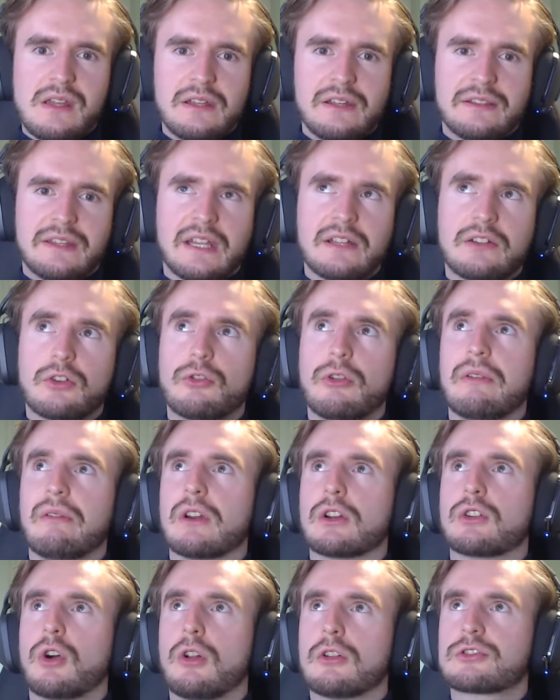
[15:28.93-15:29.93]
data-driven
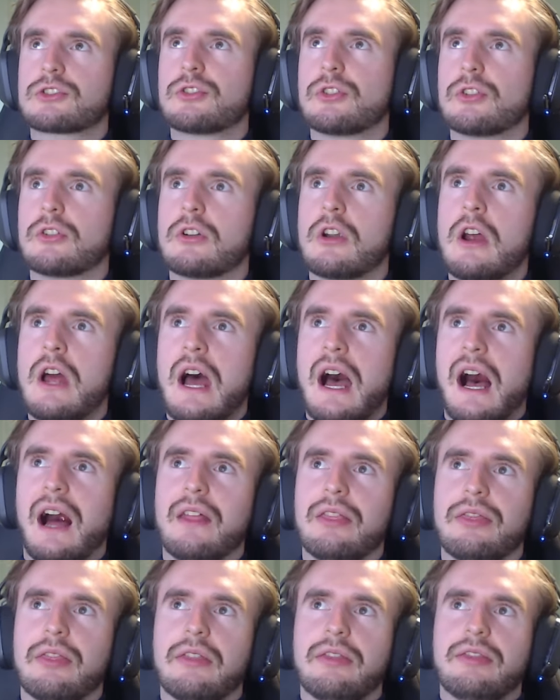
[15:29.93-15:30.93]
culture,
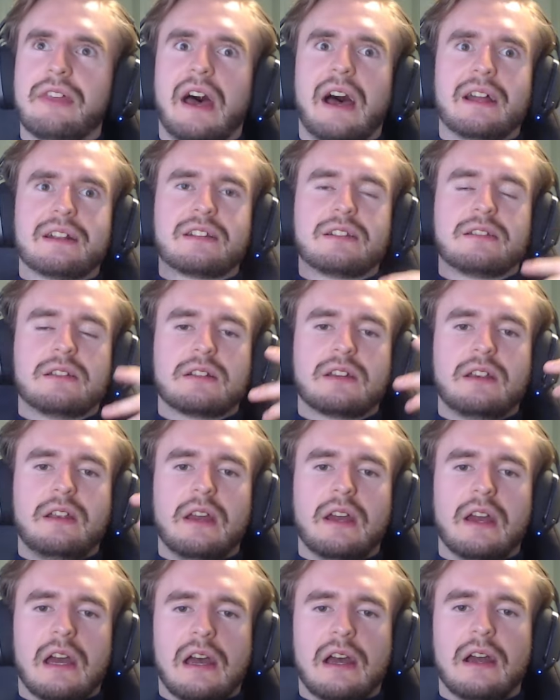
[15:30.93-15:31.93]
and
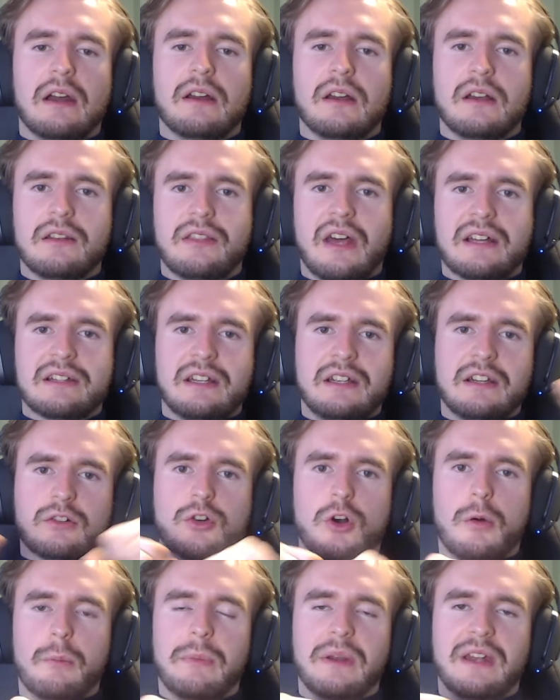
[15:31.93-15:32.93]
that in
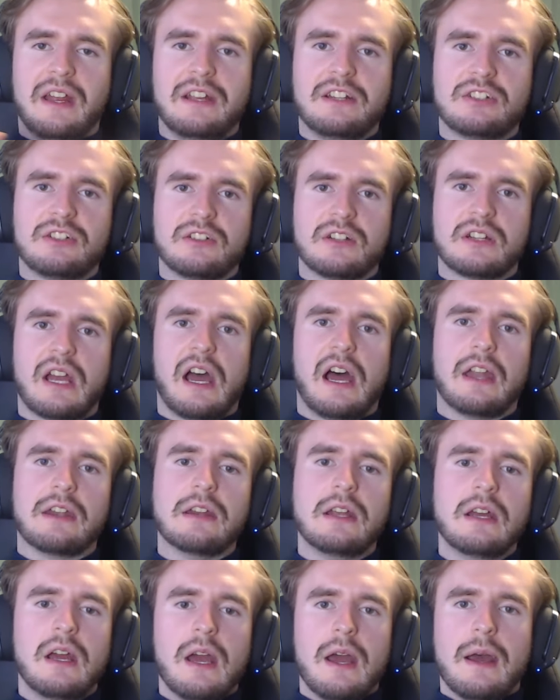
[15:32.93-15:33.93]
combination can
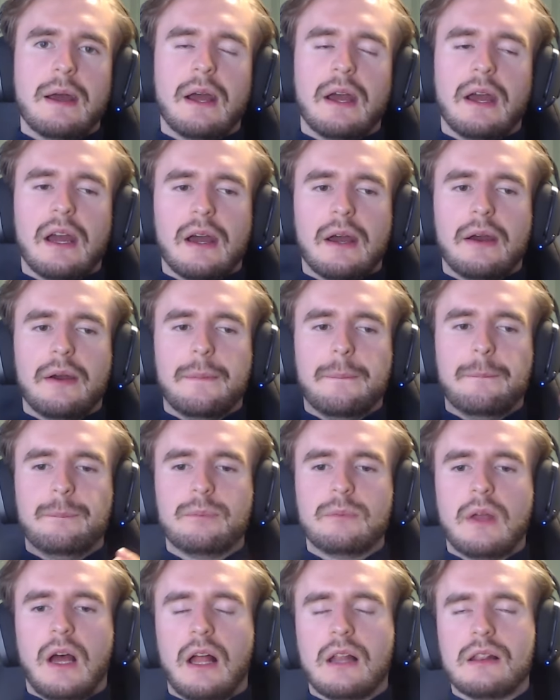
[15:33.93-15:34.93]
uh,
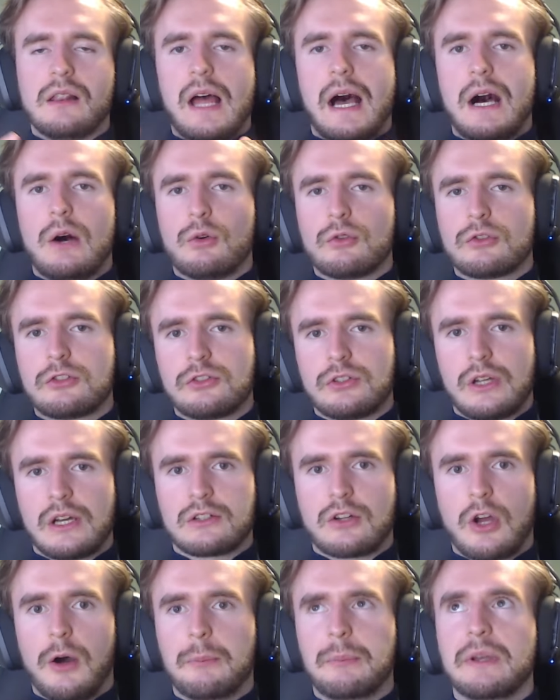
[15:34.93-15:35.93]
allows a
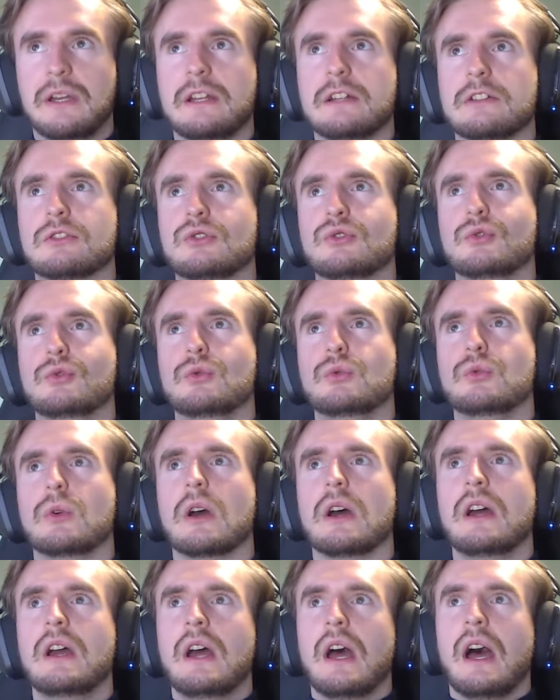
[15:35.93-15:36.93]
company to
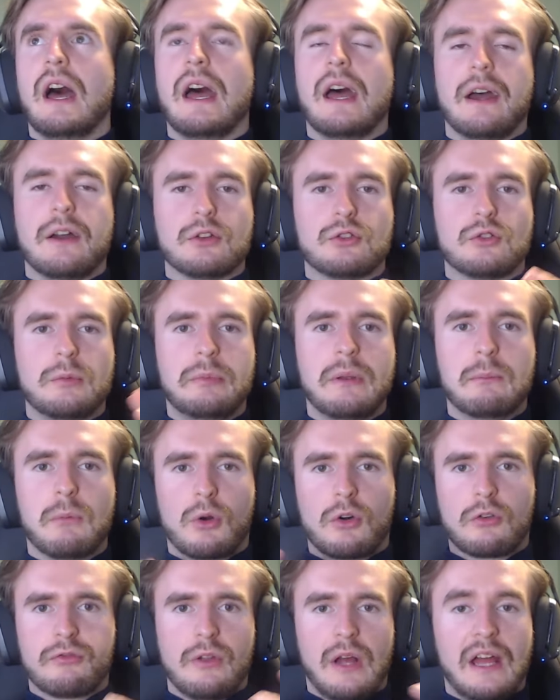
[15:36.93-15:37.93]
be
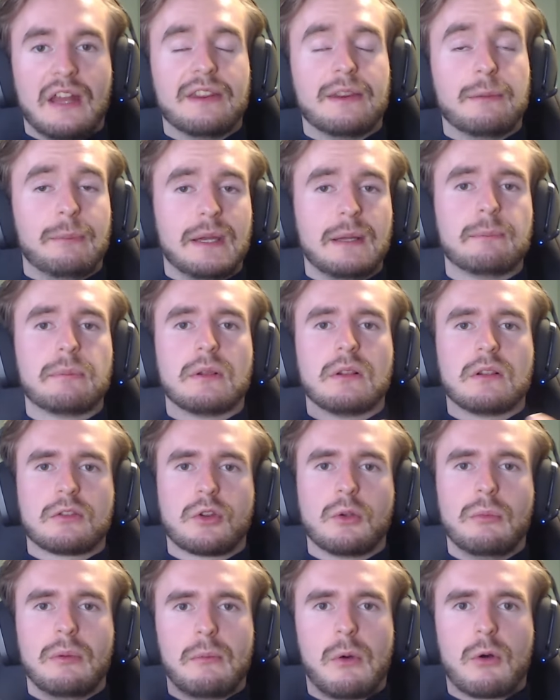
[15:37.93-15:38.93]
more and the people to
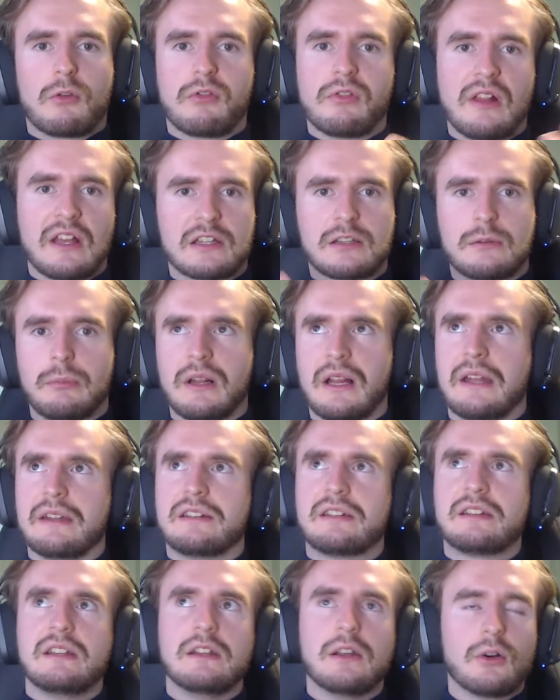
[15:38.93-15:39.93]
be more flexible and
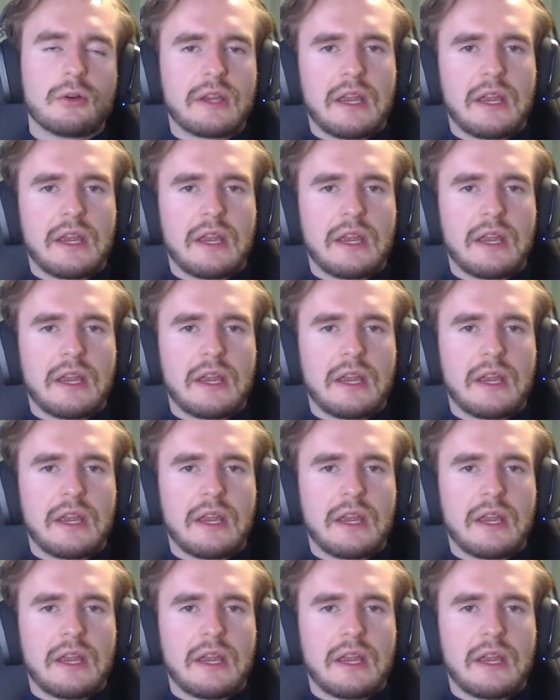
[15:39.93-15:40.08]
see